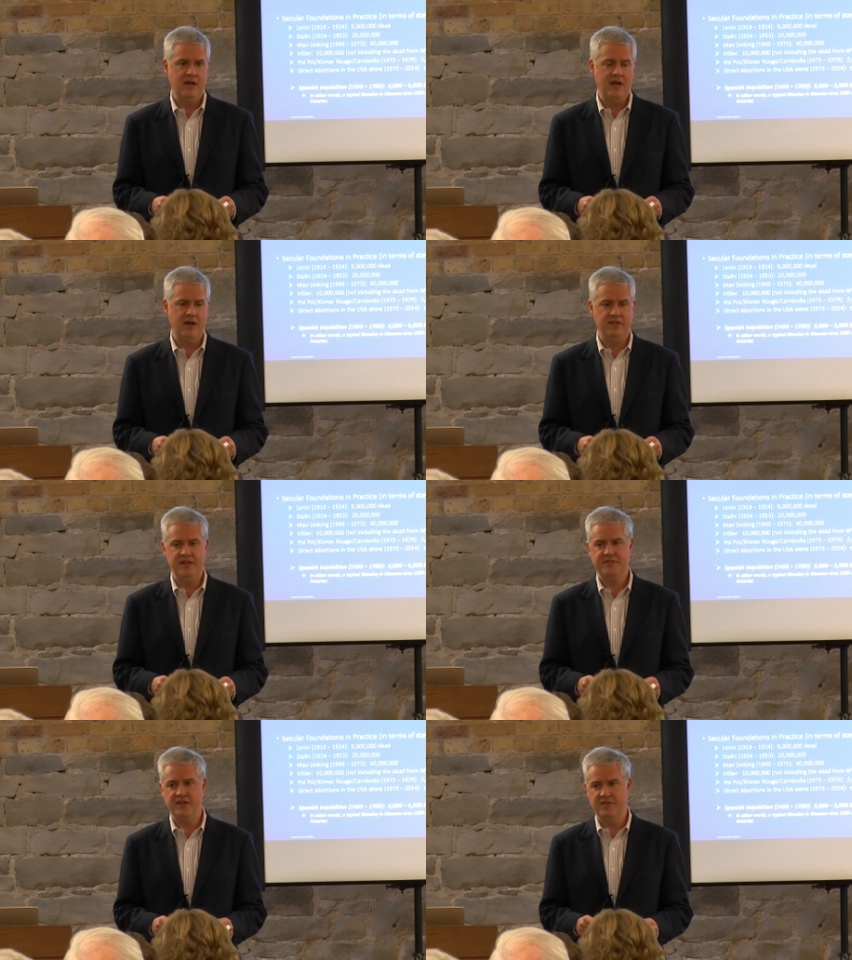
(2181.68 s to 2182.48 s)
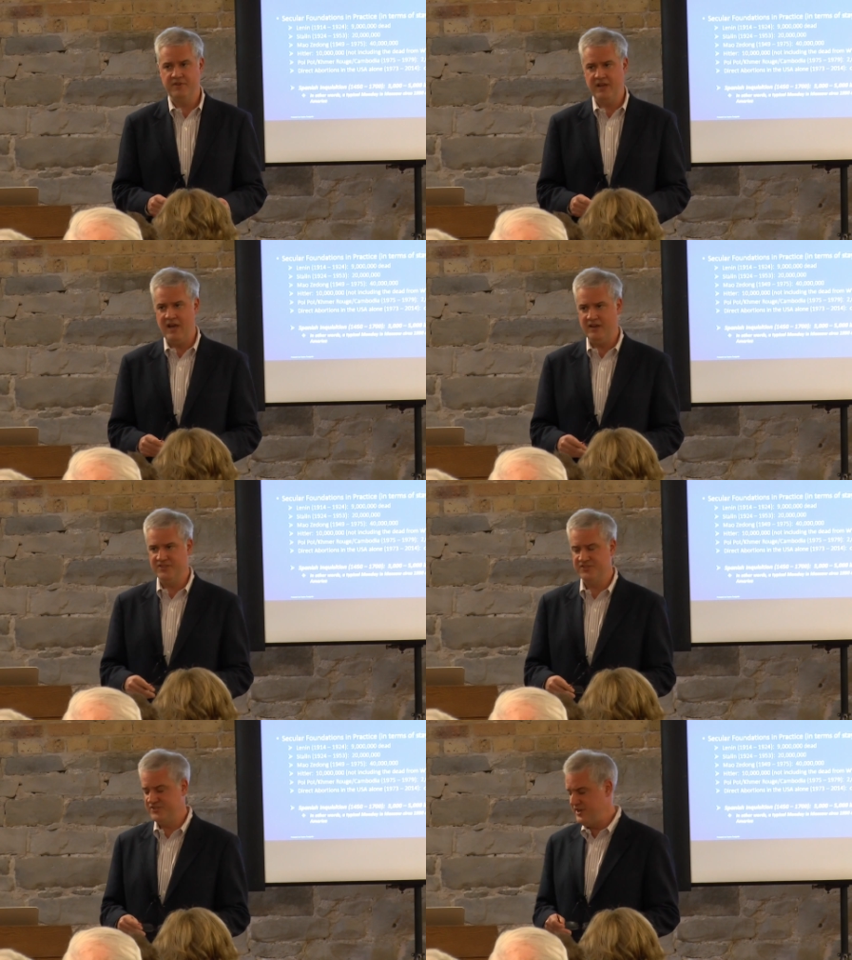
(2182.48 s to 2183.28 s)
how do they think of a
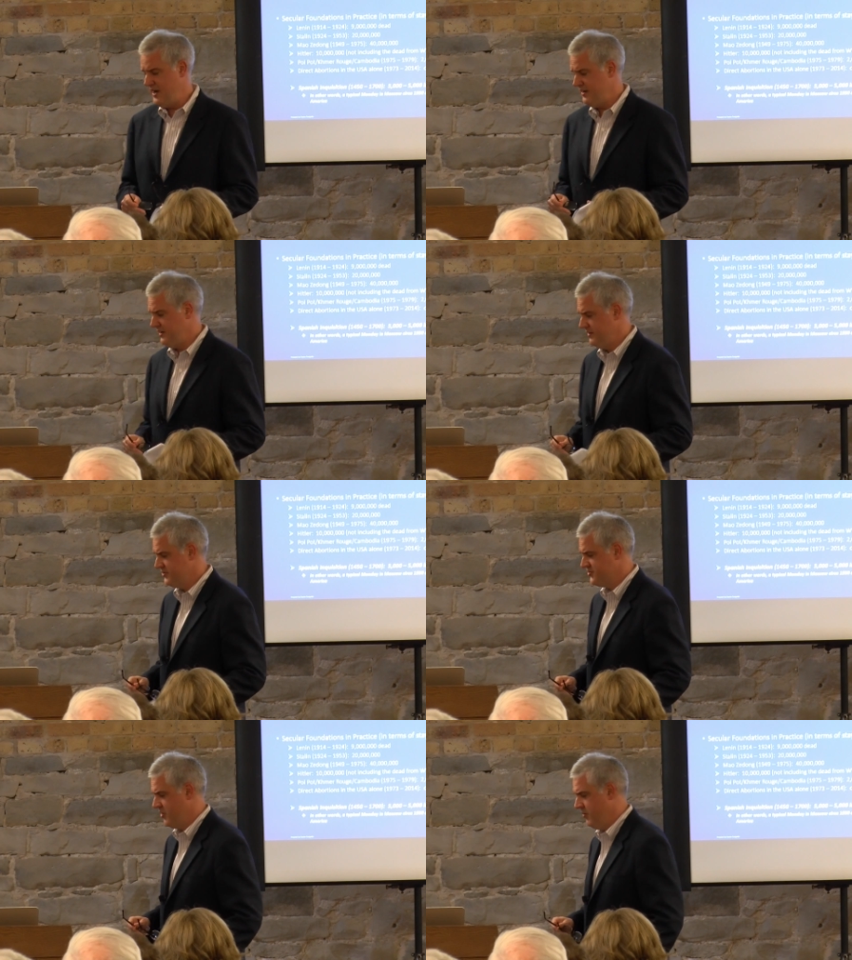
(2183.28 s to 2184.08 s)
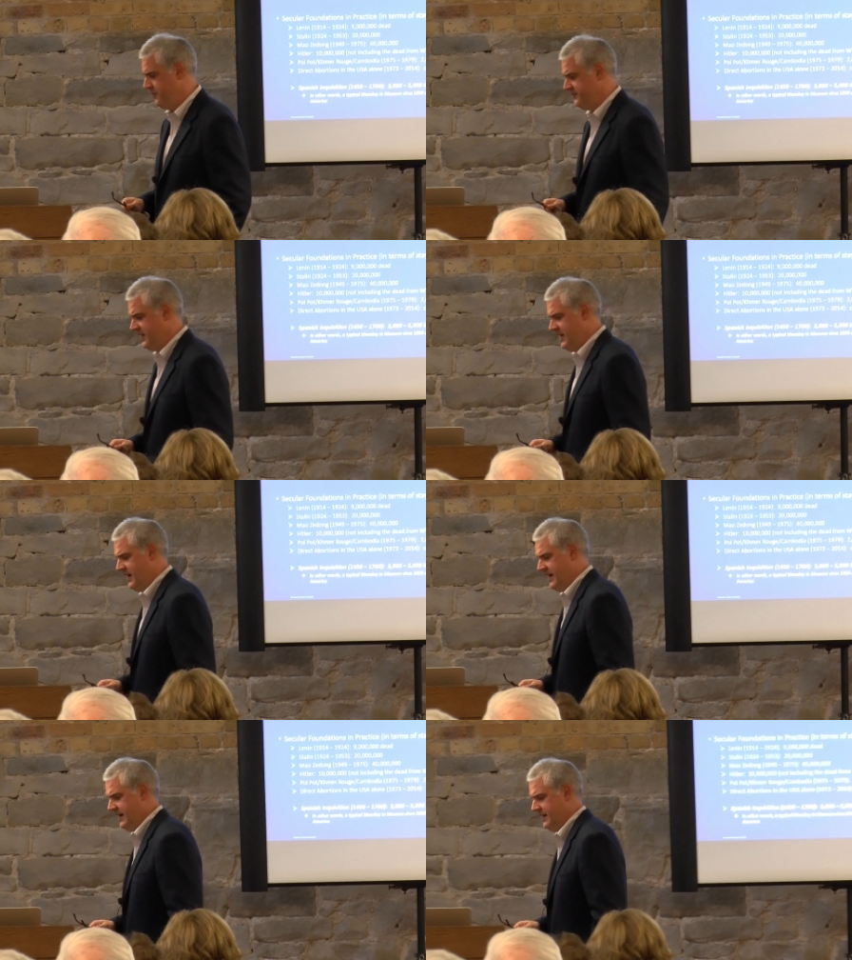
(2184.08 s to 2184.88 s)
godless society? So
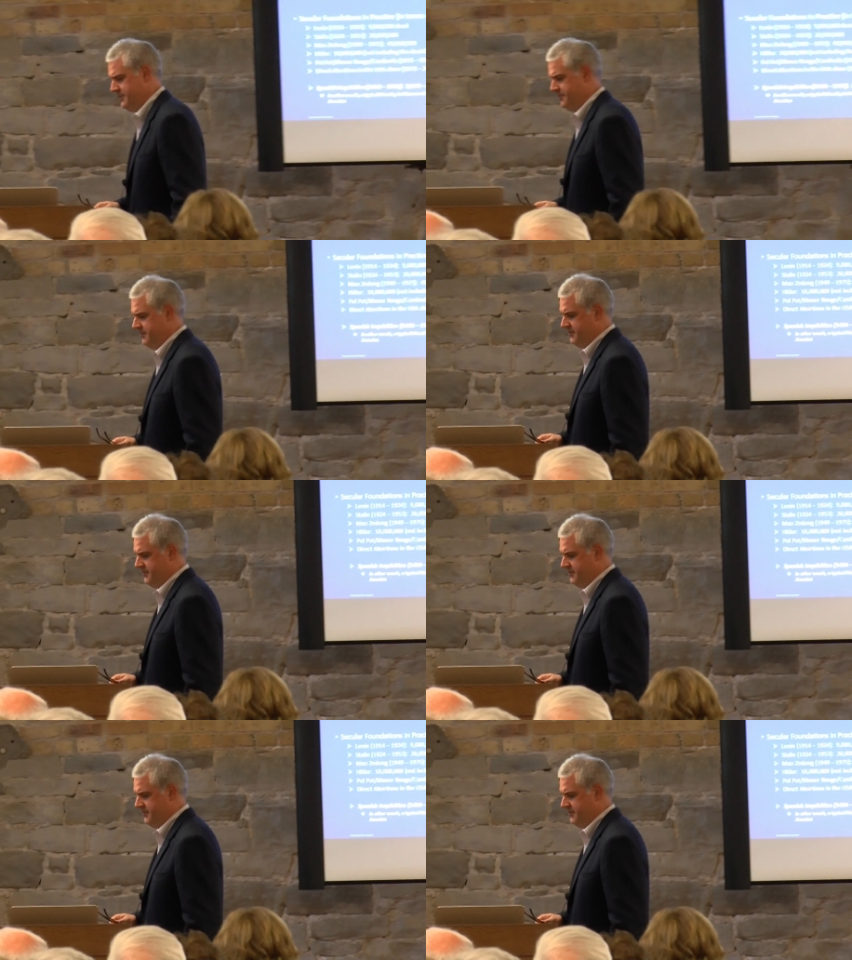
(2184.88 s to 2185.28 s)
uh,